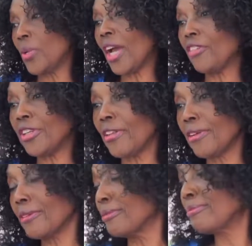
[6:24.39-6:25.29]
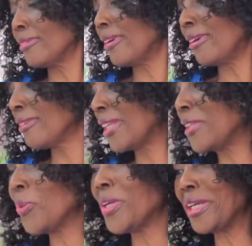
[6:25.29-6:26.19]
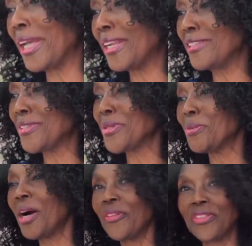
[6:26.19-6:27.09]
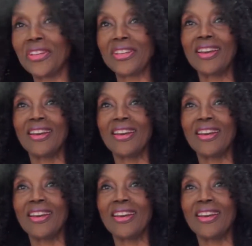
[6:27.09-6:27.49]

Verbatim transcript: We have another thing that we get into about the